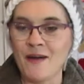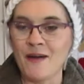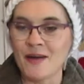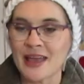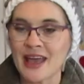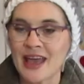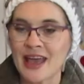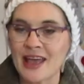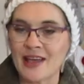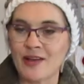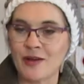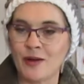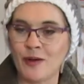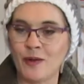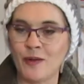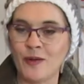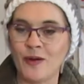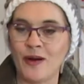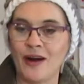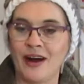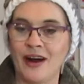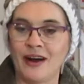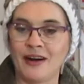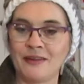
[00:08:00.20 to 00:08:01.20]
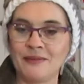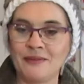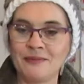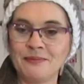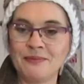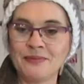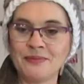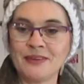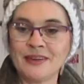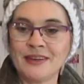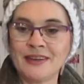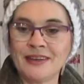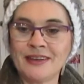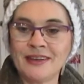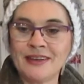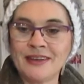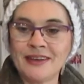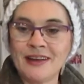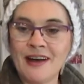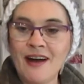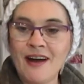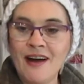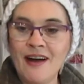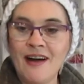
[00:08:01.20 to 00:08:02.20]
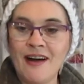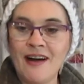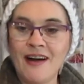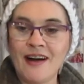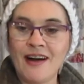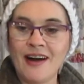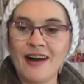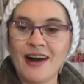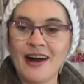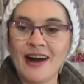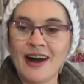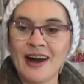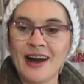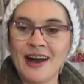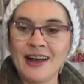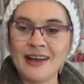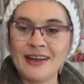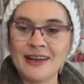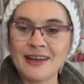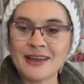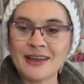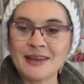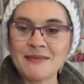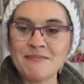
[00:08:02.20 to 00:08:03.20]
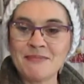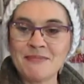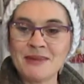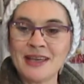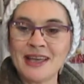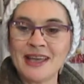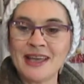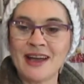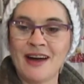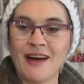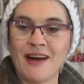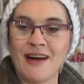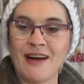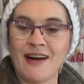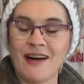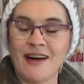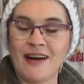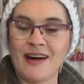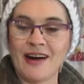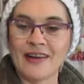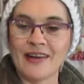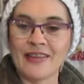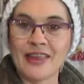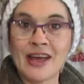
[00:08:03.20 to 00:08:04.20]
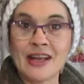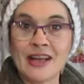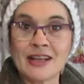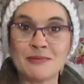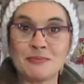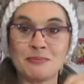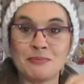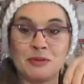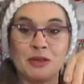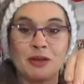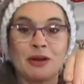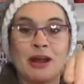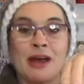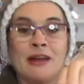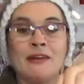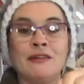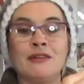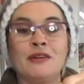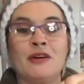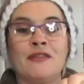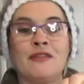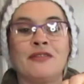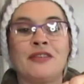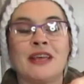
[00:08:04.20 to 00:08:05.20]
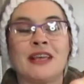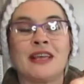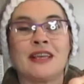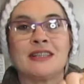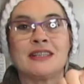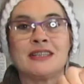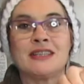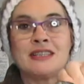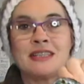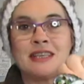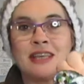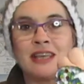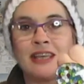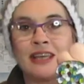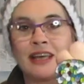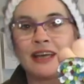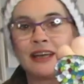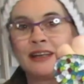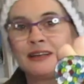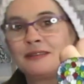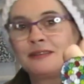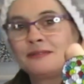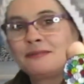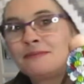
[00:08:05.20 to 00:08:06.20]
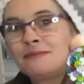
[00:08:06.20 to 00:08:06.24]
okay, cool. Aw, look at me. Aw, that beautiful. I don't know if they could see it.